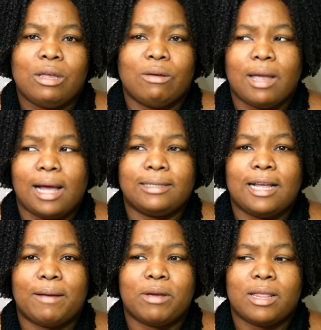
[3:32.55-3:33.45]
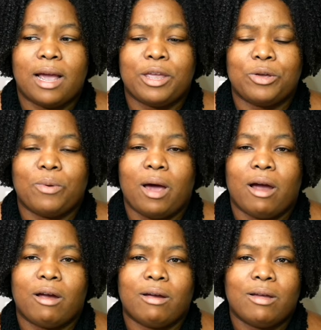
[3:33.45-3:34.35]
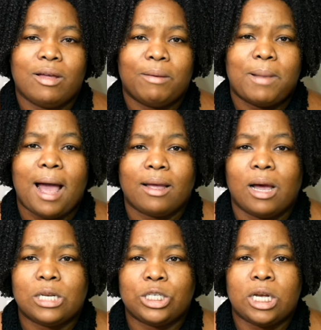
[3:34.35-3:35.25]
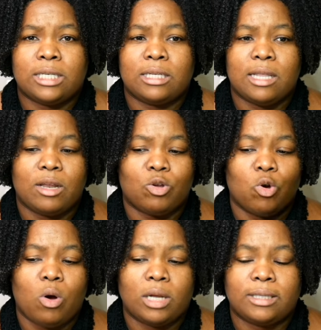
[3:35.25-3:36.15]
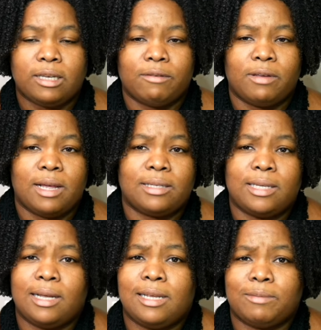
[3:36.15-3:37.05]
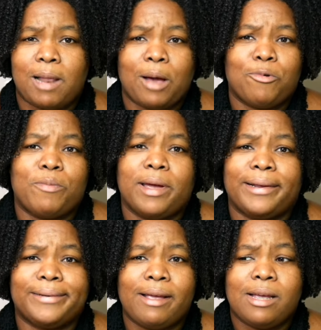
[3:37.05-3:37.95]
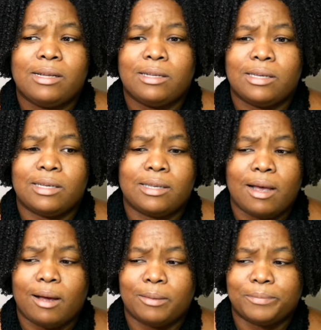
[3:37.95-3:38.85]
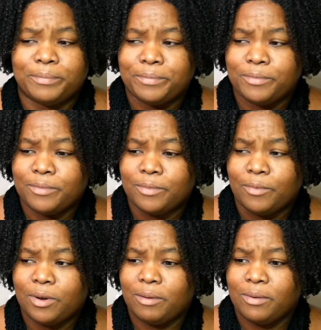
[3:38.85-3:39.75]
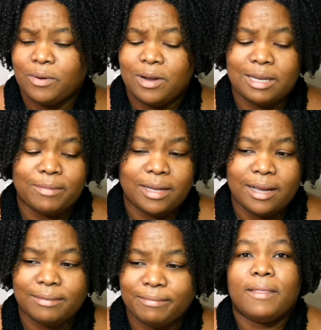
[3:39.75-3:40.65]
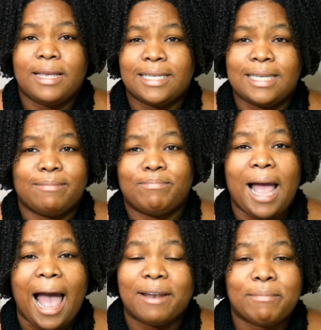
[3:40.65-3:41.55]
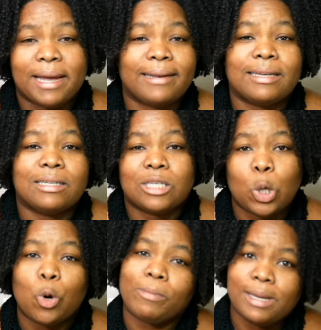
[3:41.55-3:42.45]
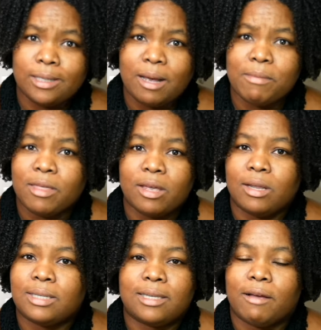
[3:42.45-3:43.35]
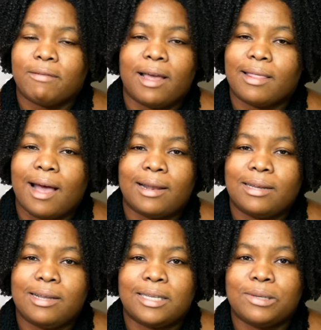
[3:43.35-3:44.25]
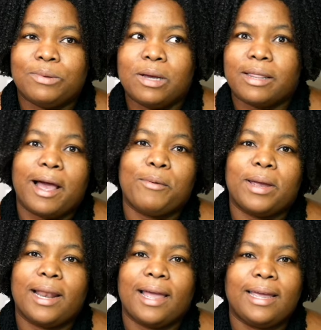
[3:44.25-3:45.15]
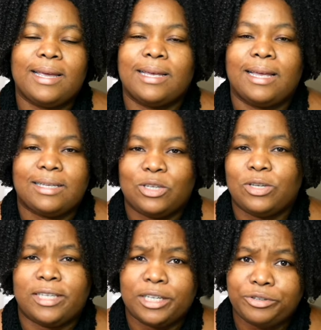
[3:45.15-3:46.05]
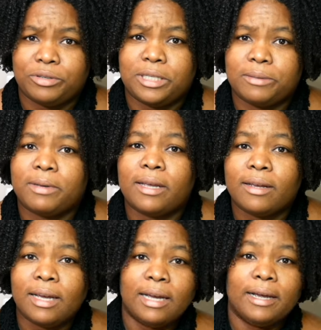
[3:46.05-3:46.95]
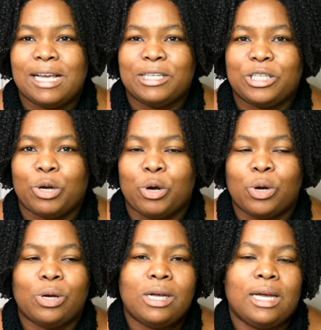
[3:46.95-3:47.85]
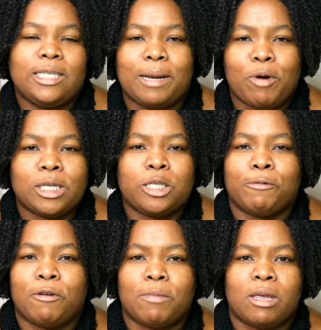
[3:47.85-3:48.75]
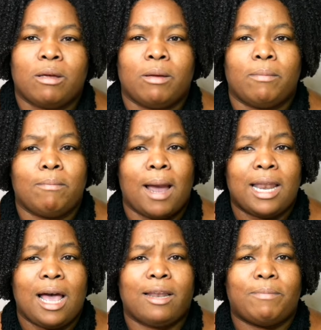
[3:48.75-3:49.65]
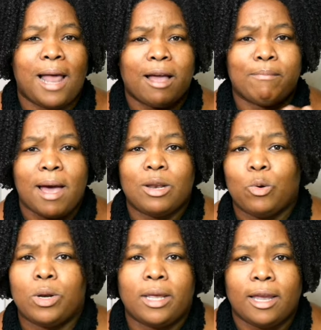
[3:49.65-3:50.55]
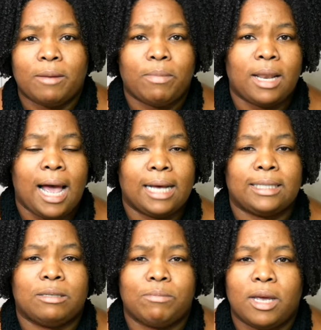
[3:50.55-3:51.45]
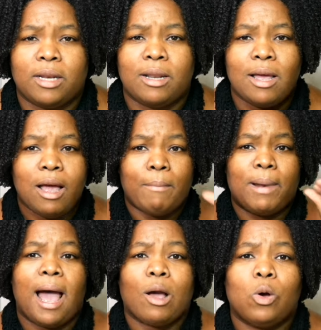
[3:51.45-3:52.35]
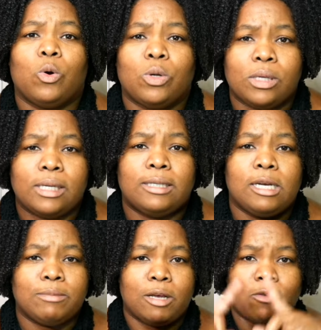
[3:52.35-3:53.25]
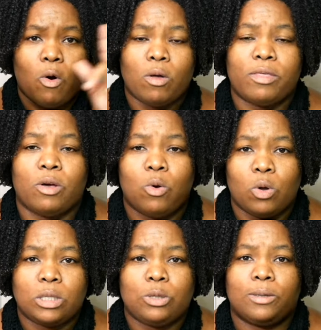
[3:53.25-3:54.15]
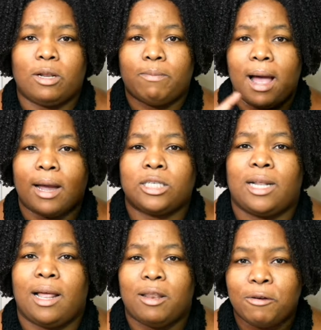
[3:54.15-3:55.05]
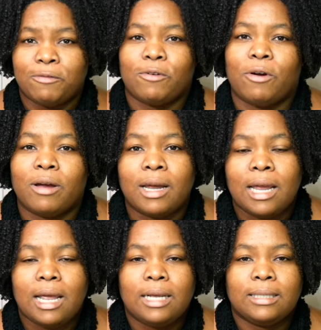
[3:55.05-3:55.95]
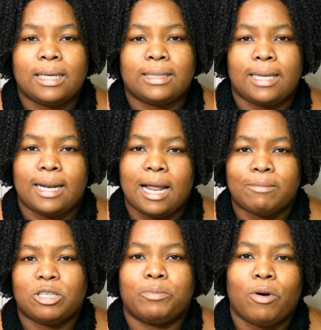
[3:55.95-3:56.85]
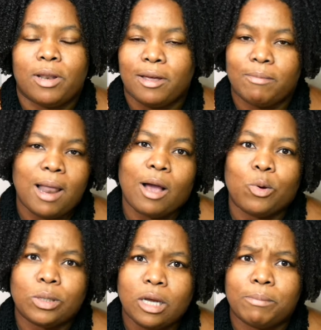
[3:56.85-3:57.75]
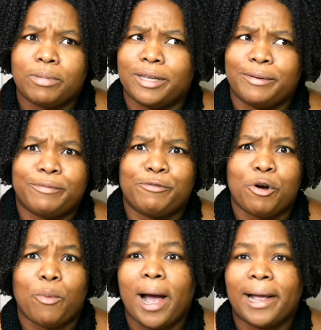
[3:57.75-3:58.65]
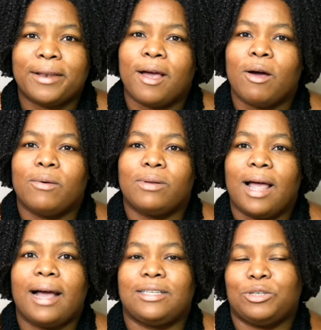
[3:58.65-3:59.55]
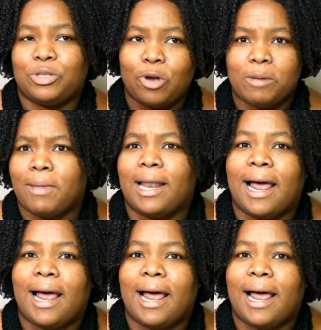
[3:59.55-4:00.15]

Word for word: you can't tell me that you are black conscious and then go on TV and say these black women, these, what do you call them again? These handmaidens owe me something and stuff like that. It doesn't work that way. Like, he is so see-through to me. So Shea Moisture for me might have had a black man owning it, but hasn't been black owned in terms of the whole total package that I look for to say that I'm supporting a black owned company for a while now, as you saw in my